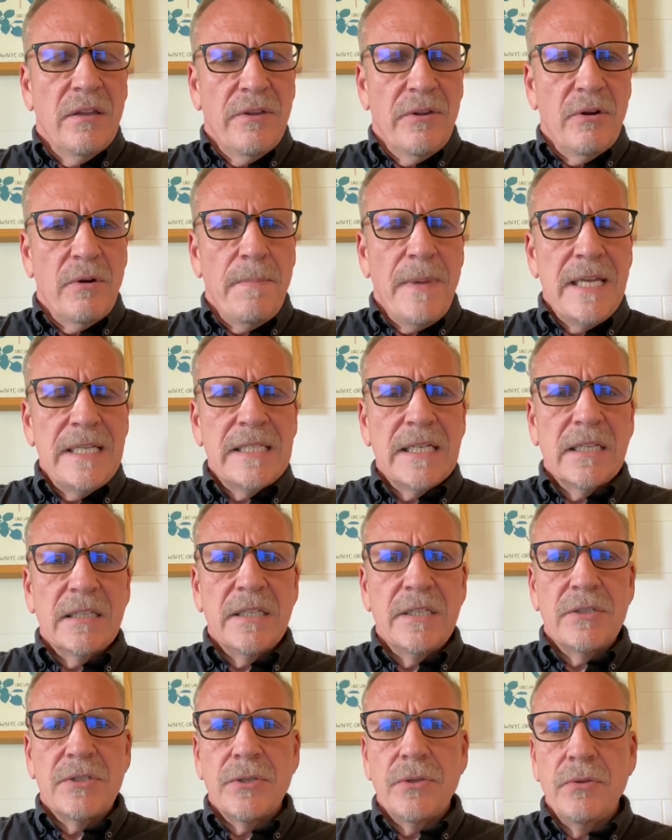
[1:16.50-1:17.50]
There are
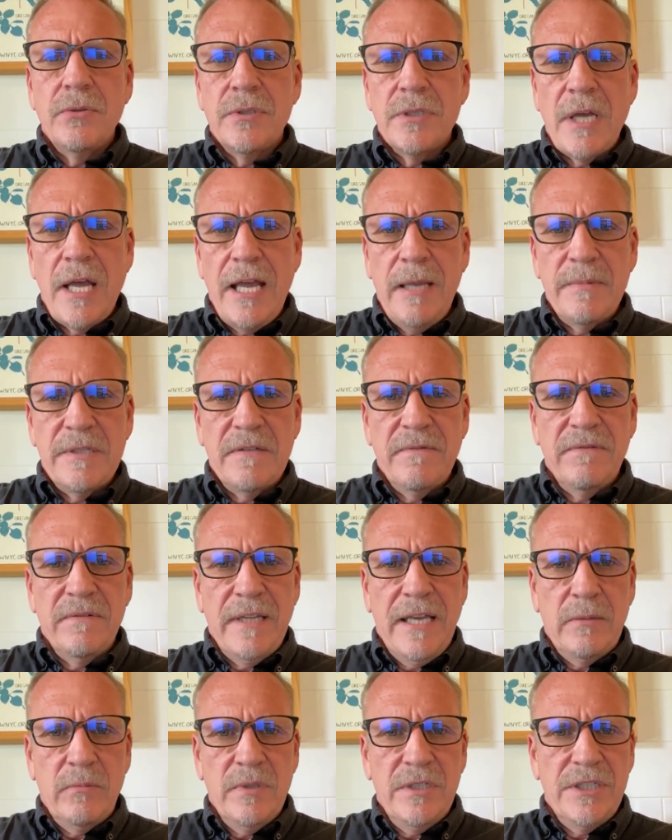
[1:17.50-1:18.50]
basically two types of
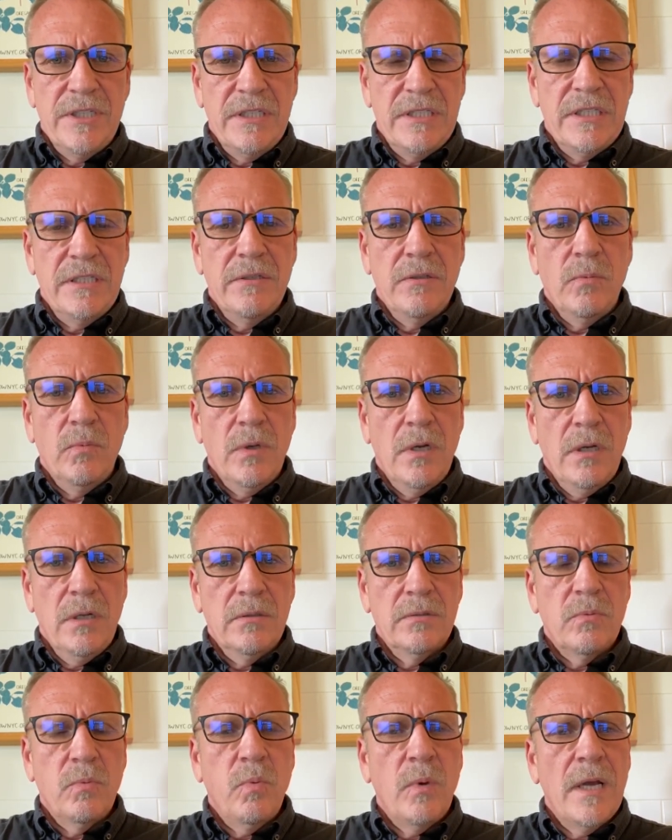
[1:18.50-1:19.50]
languages in the
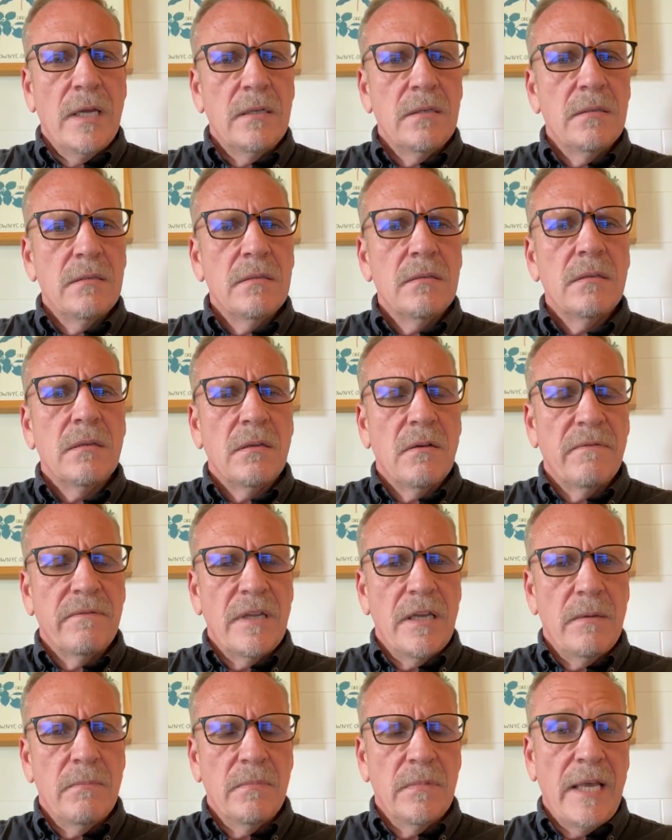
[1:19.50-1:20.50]
world. One of
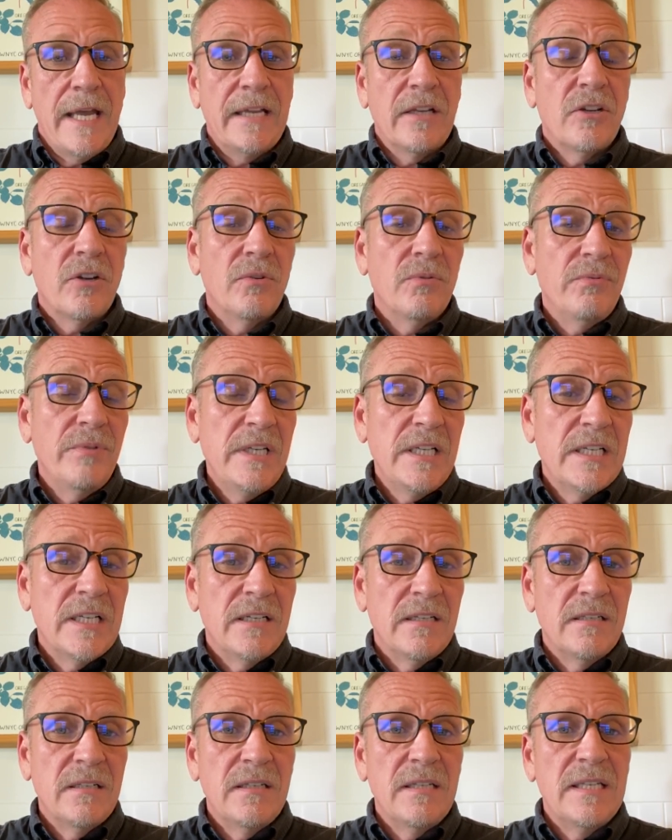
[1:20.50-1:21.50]
them, like
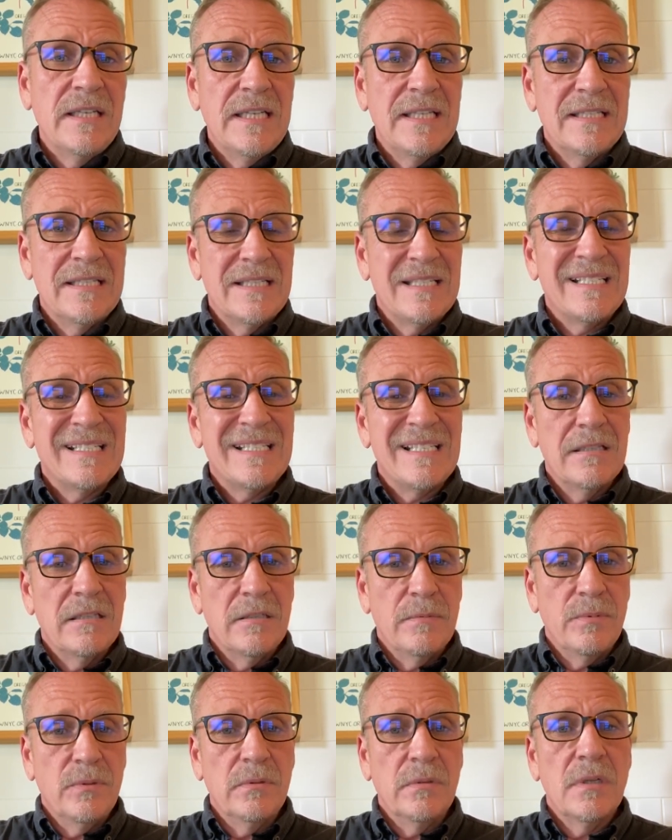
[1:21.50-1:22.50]
Korean, is a
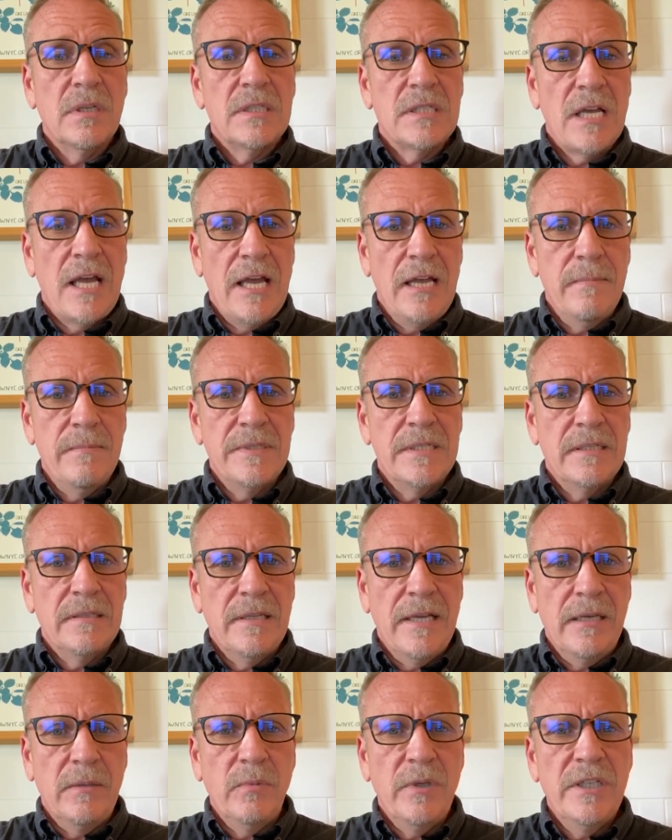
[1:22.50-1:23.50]
syllable-timed
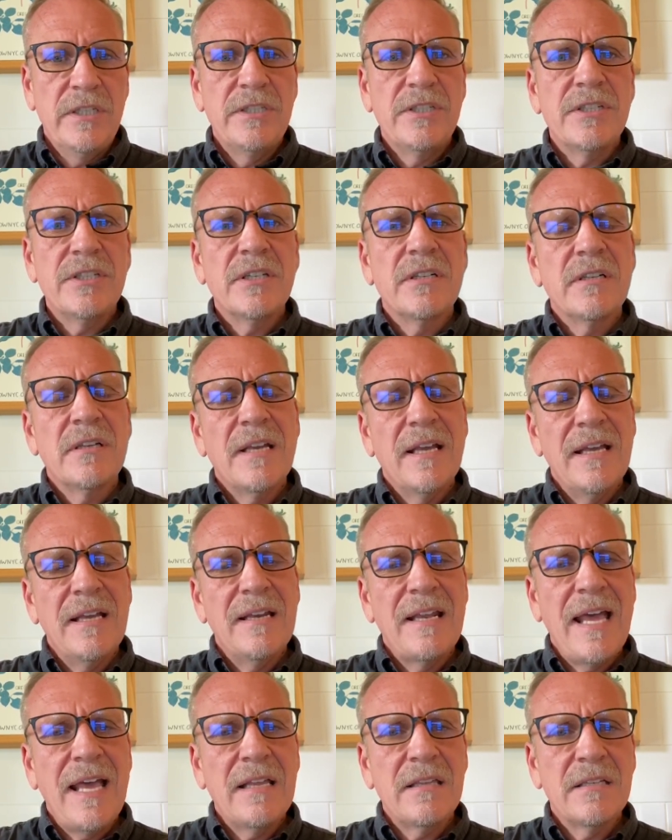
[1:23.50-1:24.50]
language,
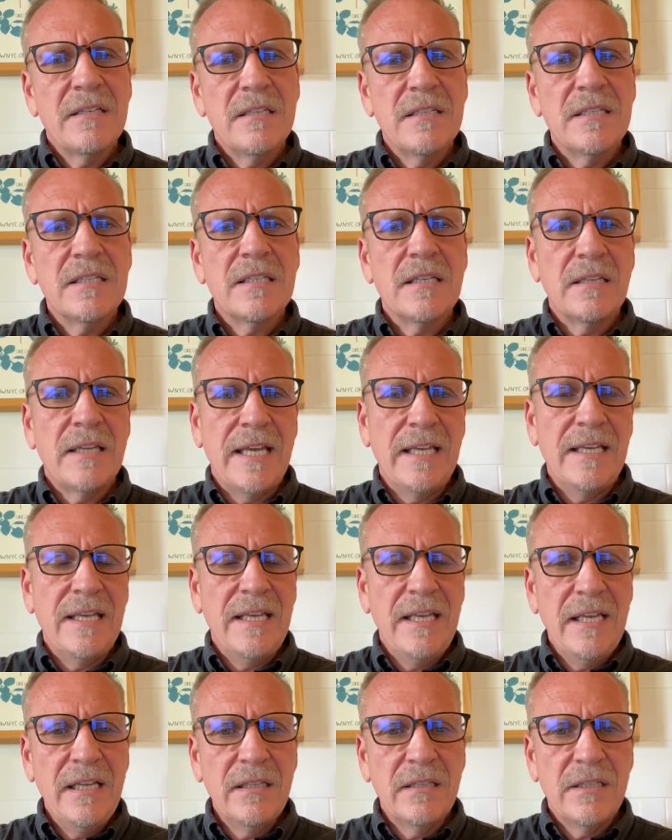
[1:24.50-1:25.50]
and others, like
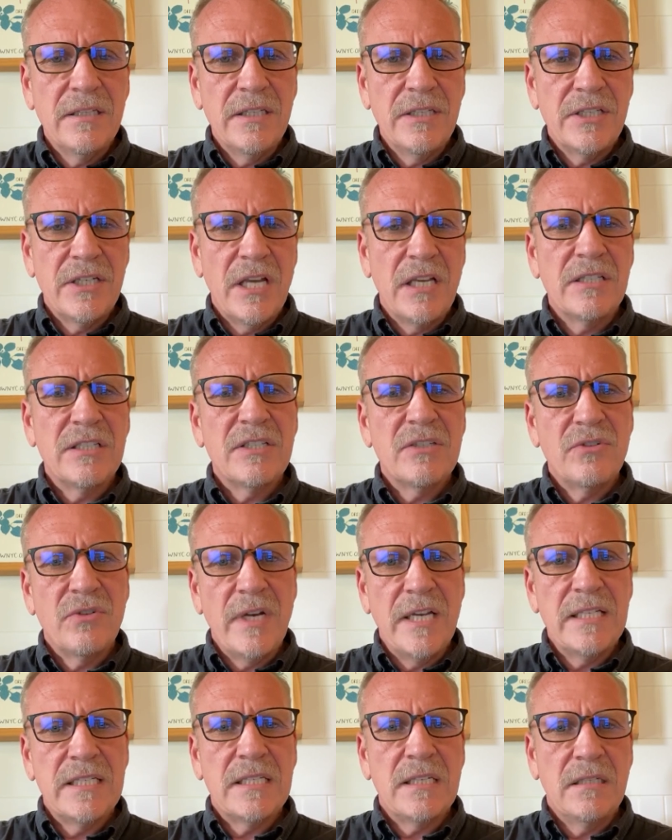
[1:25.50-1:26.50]
English, are
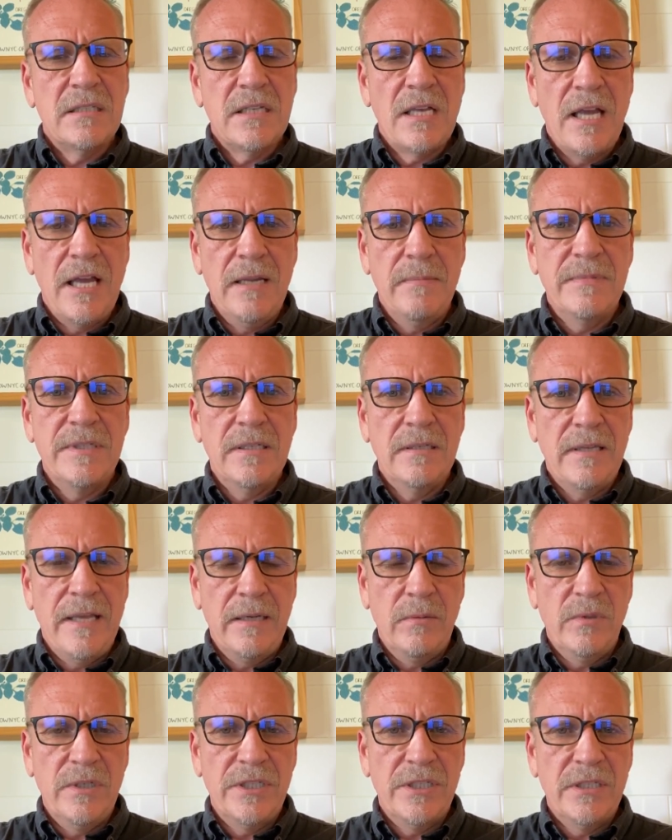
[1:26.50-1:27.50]
stress-timed
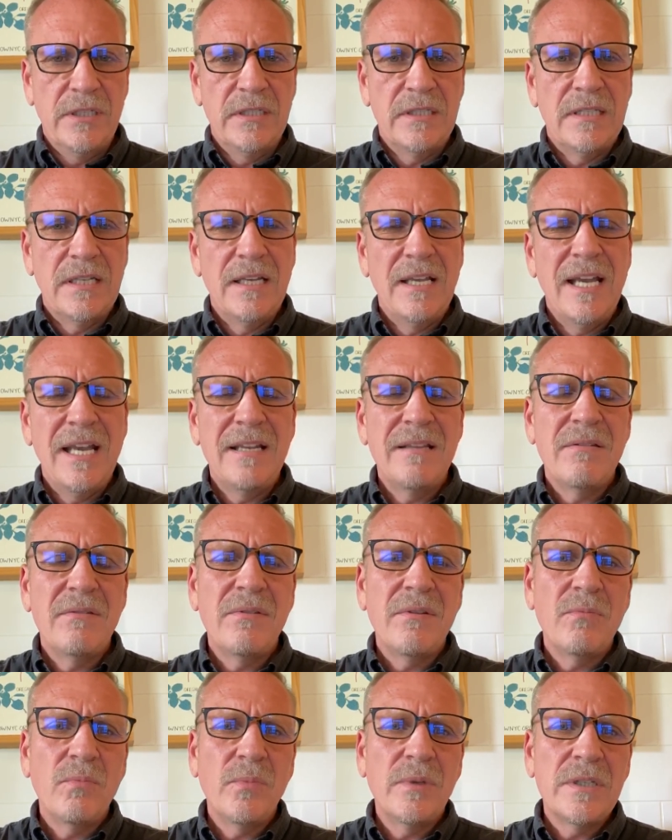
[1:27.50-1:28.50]
languages.
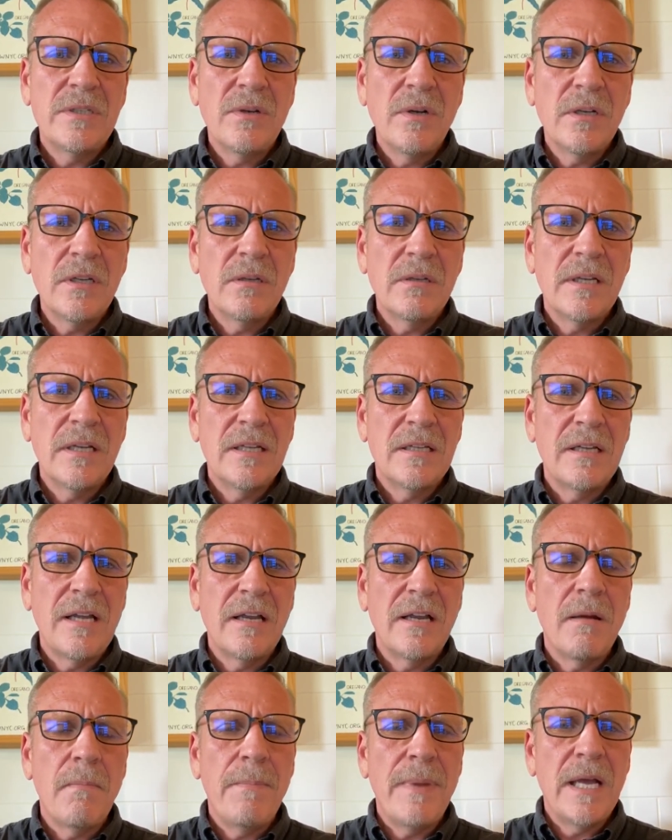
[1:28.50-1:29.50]
And we're
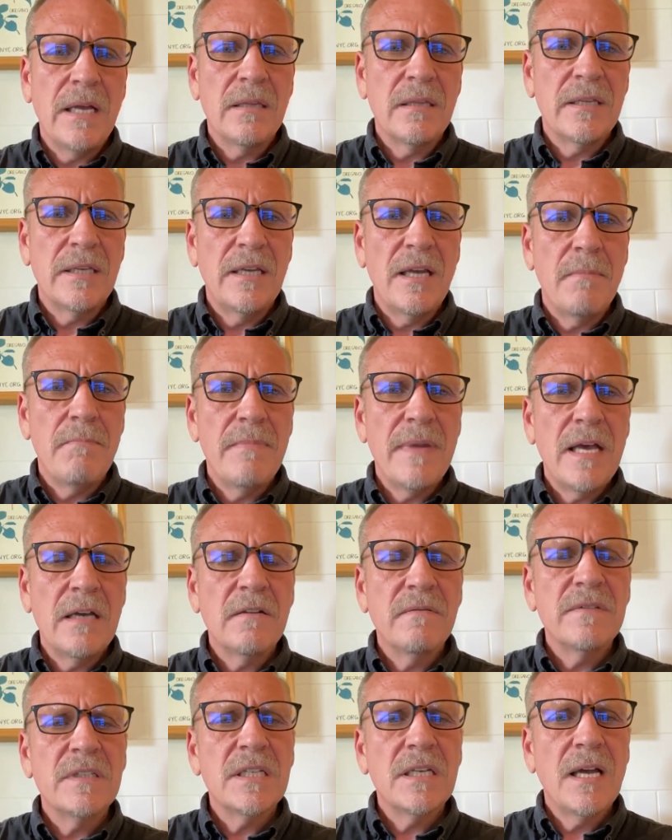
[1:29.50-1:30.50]
talking about the
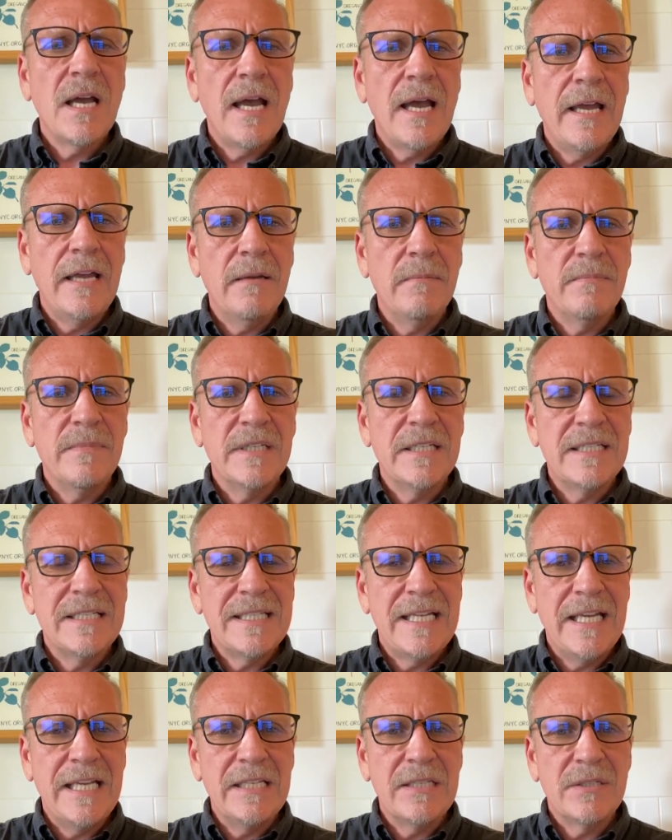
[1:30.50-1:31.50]
amount of time that it
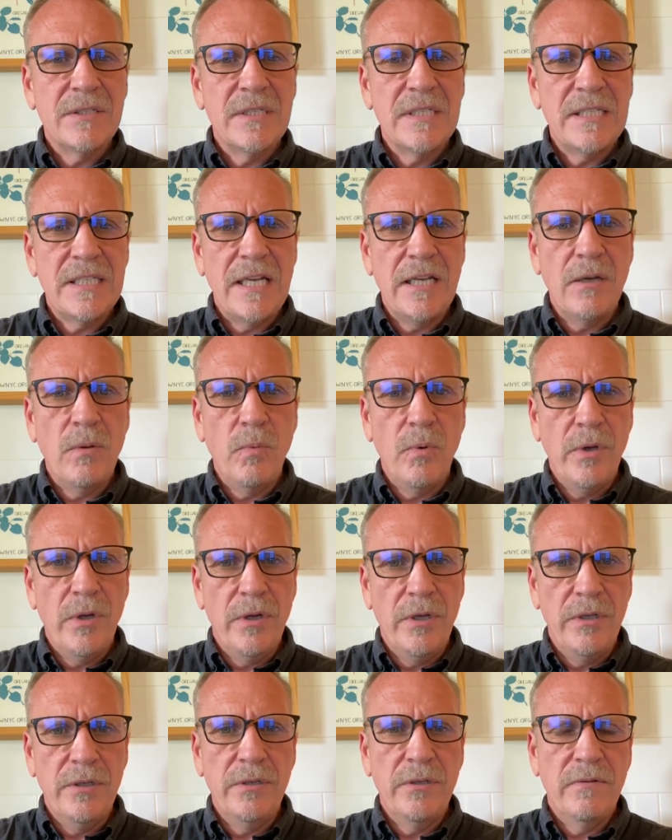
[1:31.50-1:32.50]
takes to say a
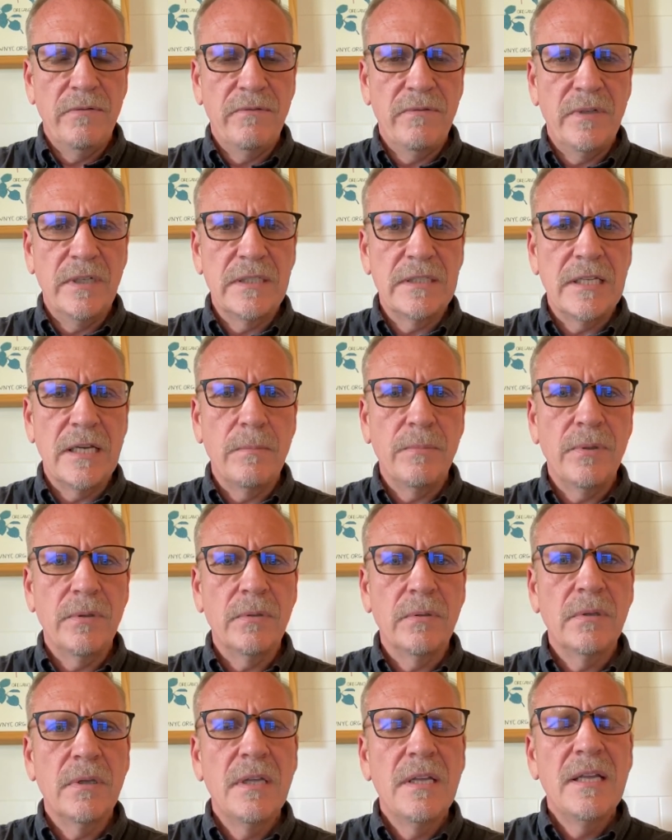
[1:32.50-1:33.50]
word, for
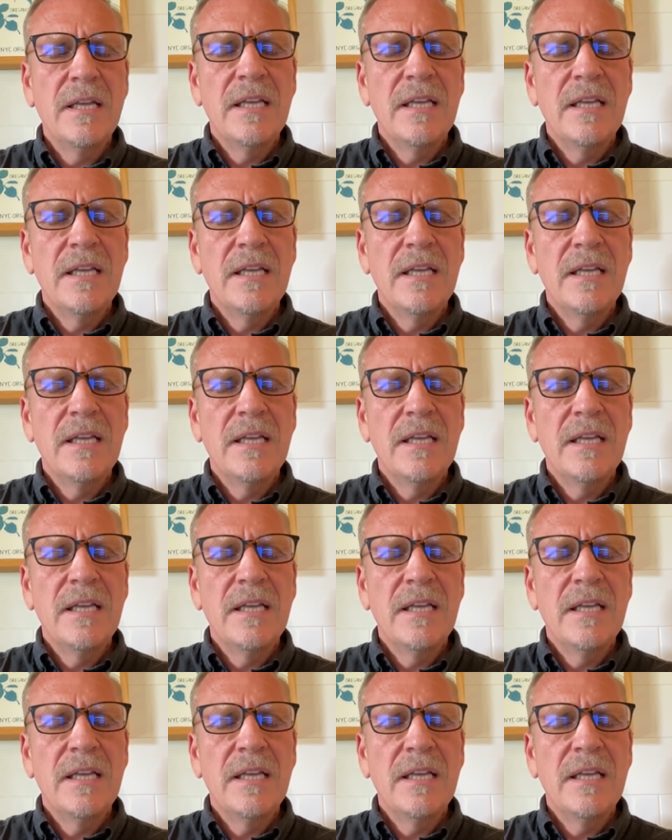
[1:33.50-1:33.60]
example.